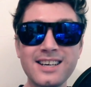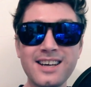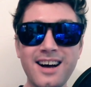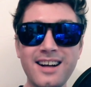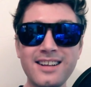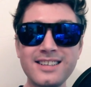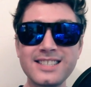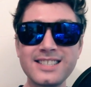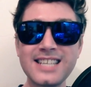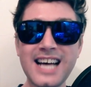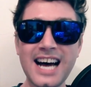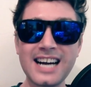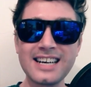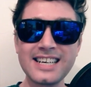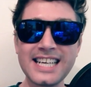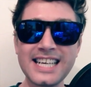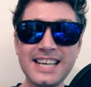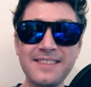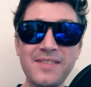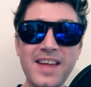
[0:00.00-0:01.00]

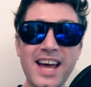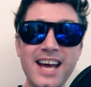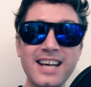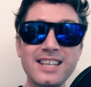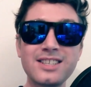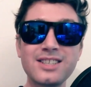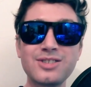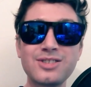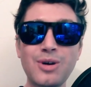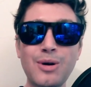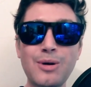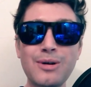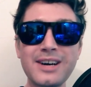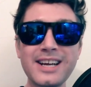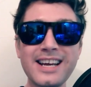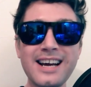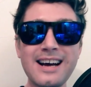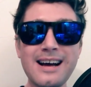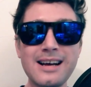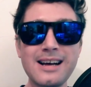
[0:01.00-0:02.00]
Kalsari, and
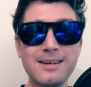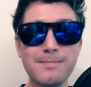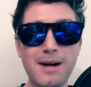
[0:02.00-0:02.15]
Toria